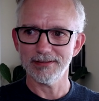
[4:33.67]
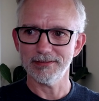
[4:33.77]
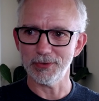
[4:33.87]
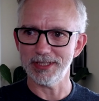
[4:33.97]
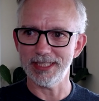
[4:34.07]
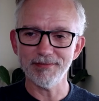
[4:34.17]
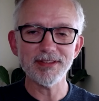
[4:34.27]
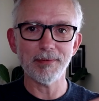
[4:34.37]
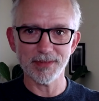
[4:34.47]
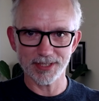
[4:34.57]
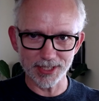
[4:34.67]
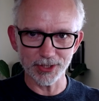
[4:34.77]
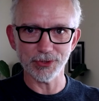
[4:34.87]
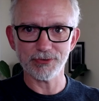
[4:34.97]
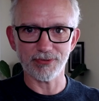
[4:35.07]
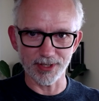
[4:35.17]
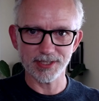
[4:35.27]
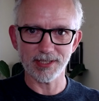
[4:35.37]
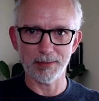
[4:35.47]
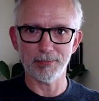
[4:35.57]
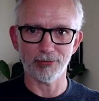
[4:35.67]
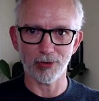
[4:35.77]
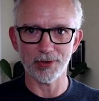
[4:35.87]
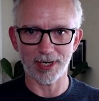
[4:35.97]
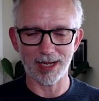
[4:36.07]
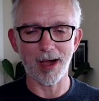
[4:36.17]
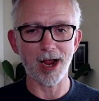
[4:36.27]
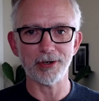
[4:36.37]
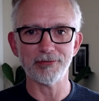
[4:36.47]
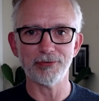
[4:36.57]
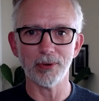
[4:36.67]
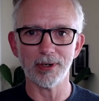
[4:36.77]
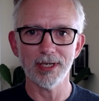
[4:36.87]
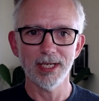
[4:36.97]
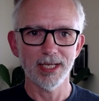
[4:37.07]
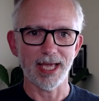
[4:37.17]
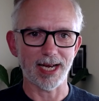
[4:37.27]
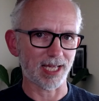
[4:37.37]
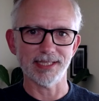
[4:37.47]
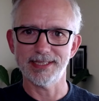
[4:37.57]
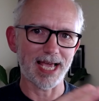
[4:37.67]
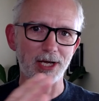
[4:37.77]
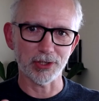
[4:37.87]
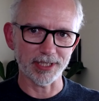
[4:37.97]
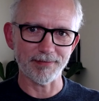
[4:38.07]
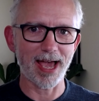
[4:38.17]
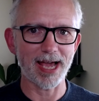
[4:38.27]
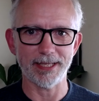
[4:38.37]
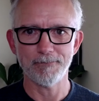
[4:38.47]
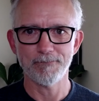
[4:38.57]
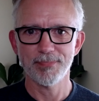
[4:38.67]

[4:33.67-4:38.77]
would give them the skills for this type of role that I'm hiring for, and I can see how long they've had it.